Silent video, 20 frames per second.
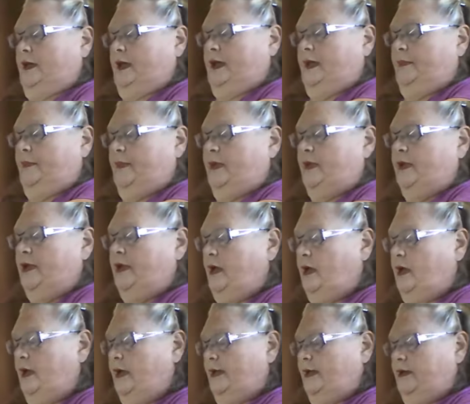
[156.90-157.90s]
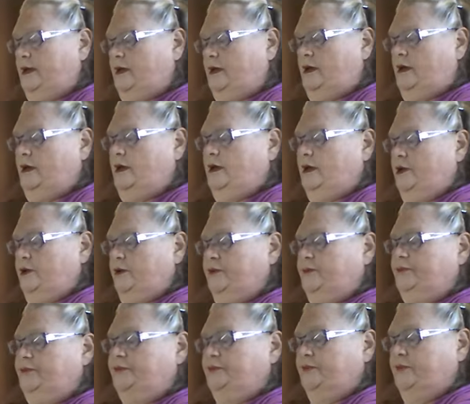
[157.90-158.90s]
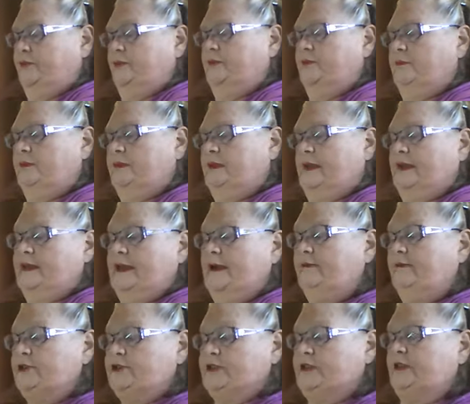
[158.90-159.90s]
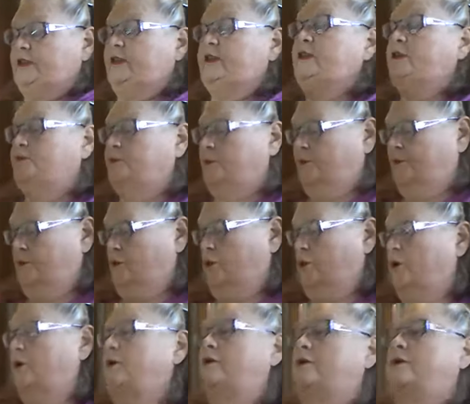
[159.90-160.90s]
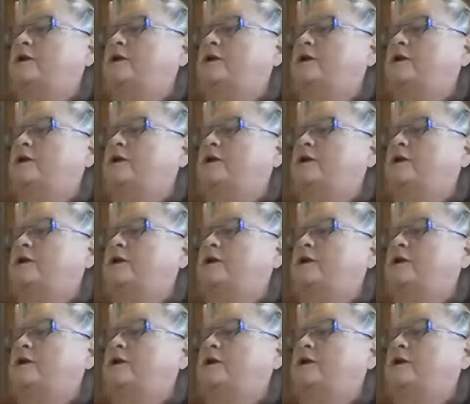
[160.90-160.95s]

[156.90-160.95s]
And then I got, uh, I've never seen these before.